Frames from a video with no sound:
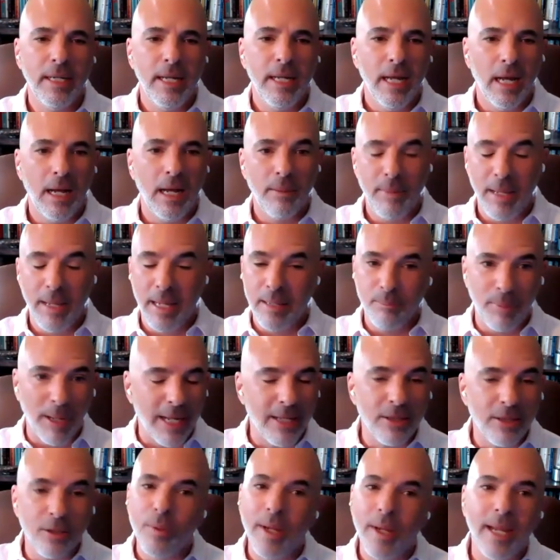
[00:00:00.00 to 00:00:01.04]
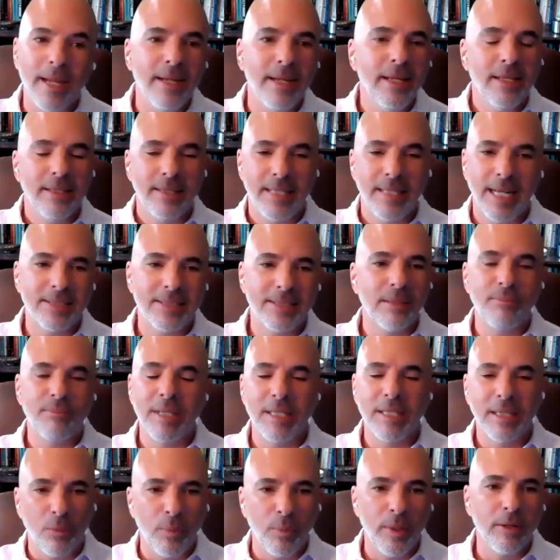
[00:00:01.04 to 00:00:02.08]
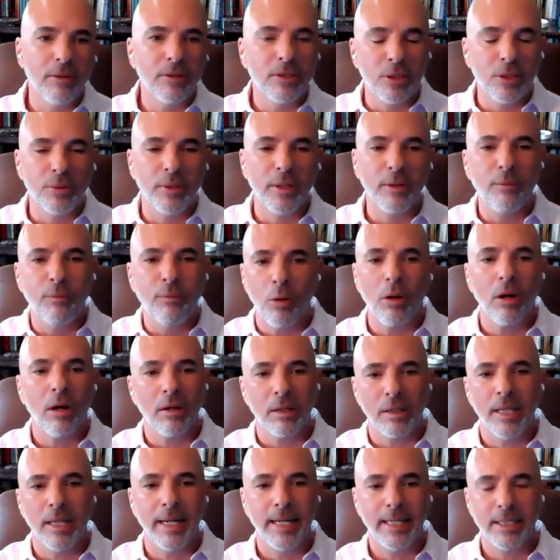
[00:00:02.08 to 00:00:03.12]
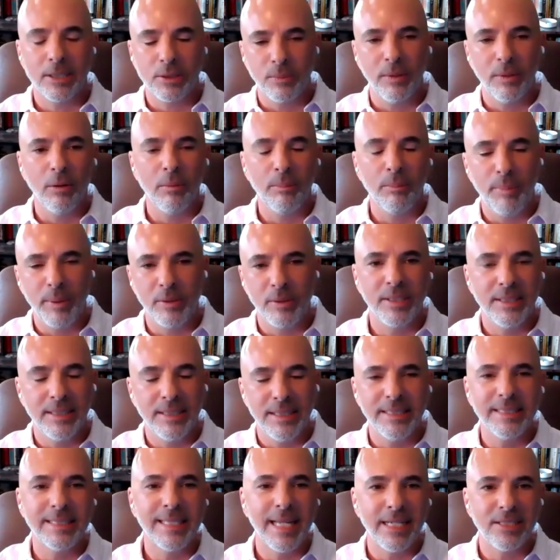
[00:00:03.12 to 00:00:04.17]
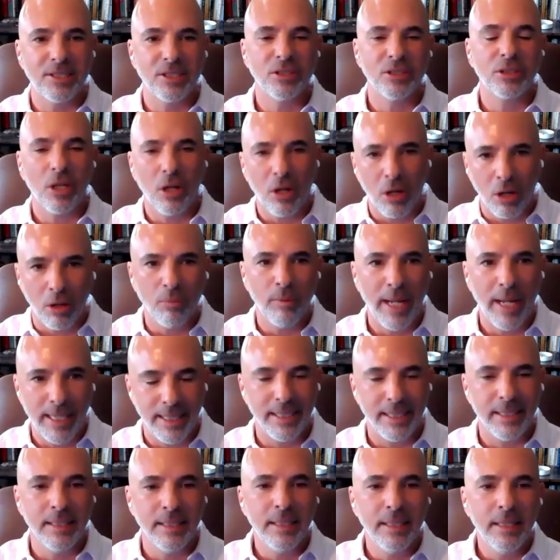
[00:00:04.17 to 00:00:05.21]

And by the way, that's something that we are doing for our clients. We are building these agents already.